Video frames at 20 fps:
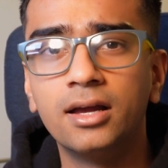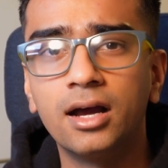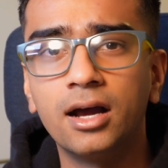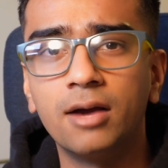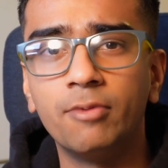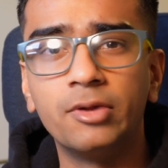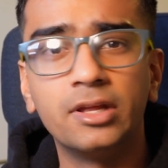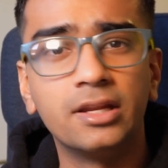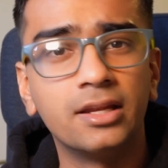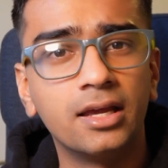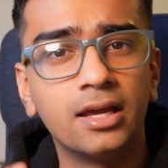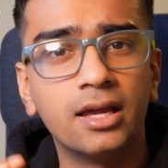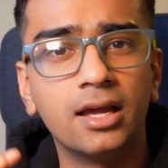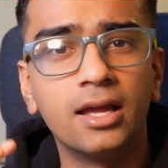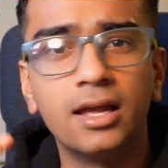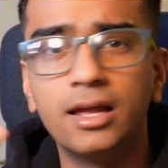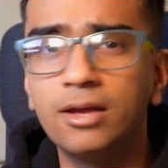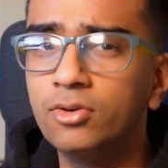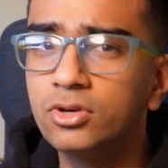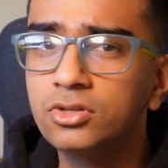I mean,
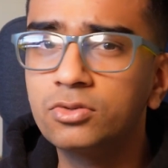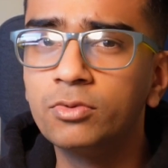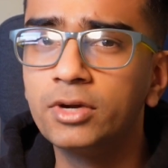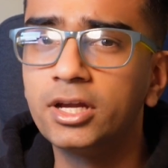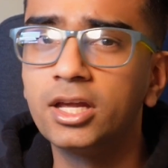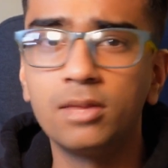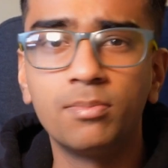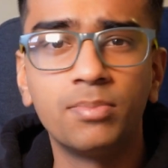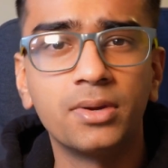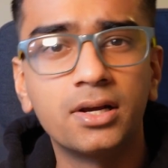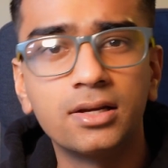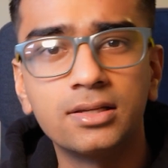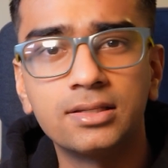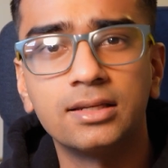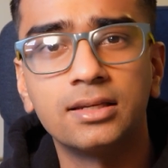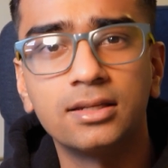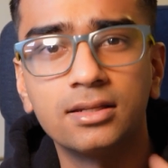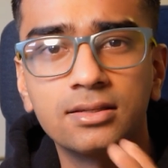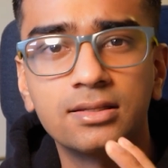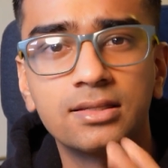it was weird because
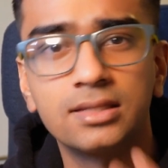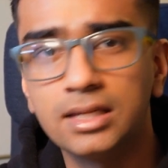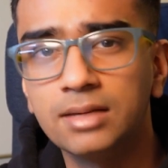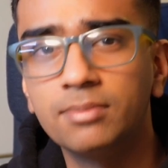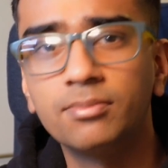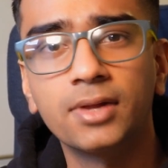it didn't seem